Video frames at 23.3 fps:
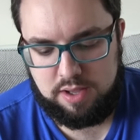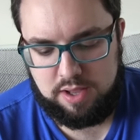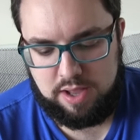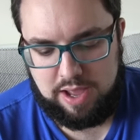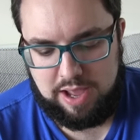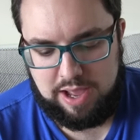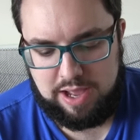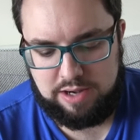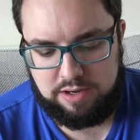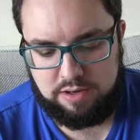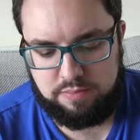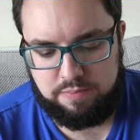
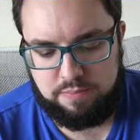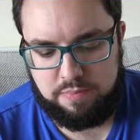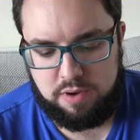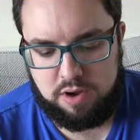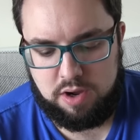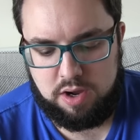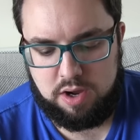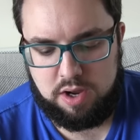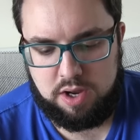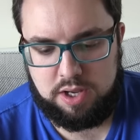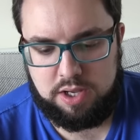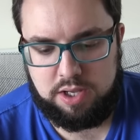and
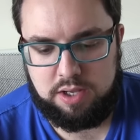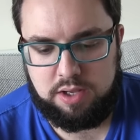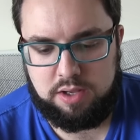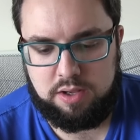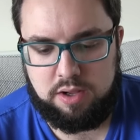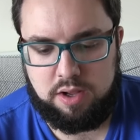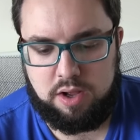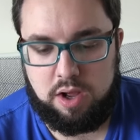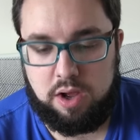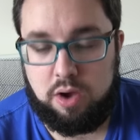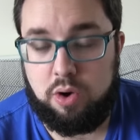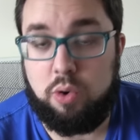my
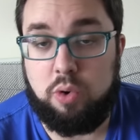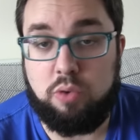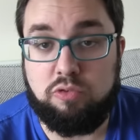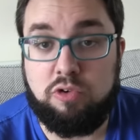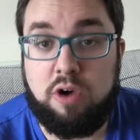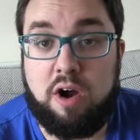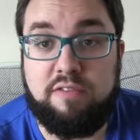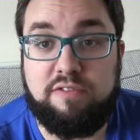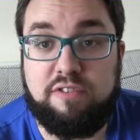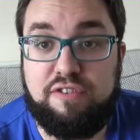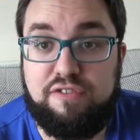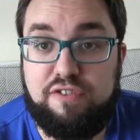
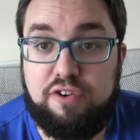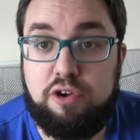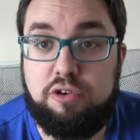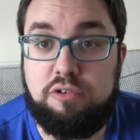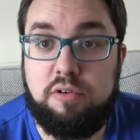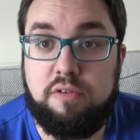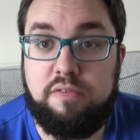Food